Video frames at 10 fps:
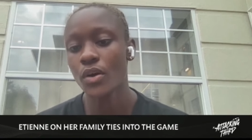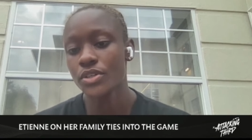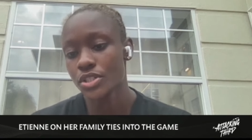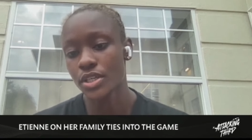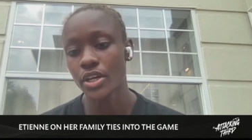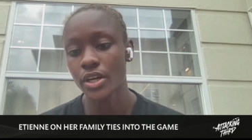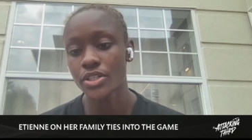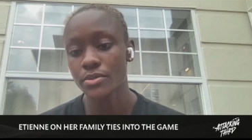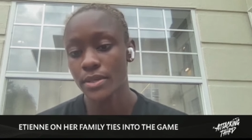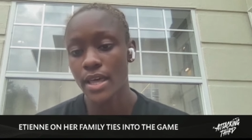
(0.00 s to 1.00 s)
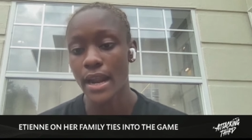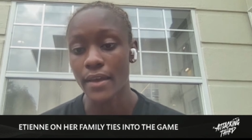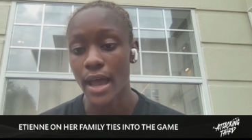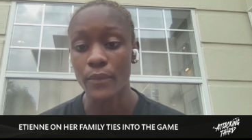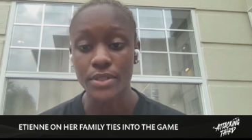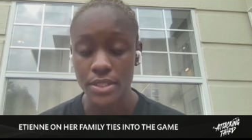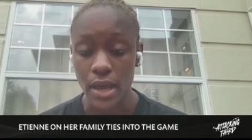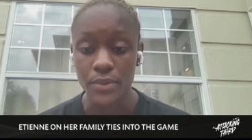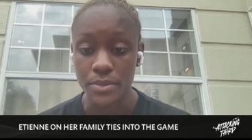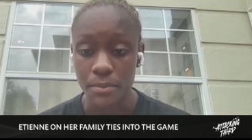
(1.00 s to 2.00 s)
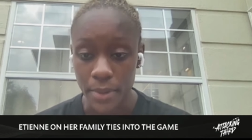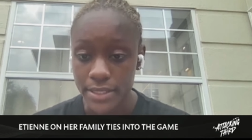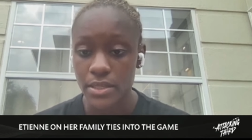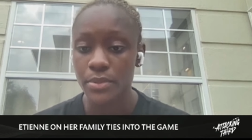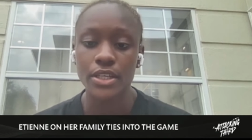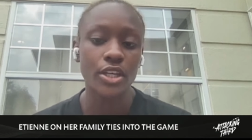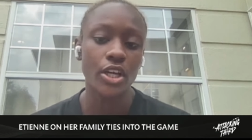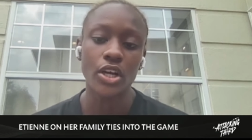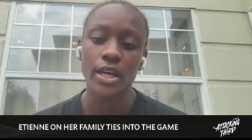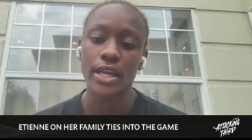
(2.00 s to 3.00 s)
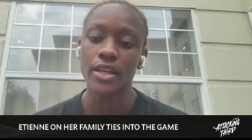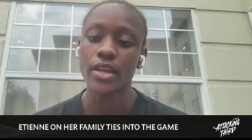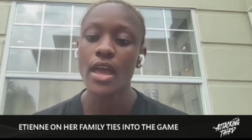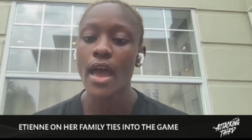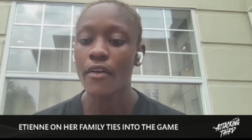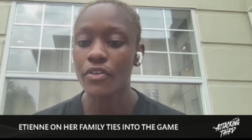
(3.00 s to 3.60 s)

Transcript: And he always just encourages me that I, I was, I was meant to be here and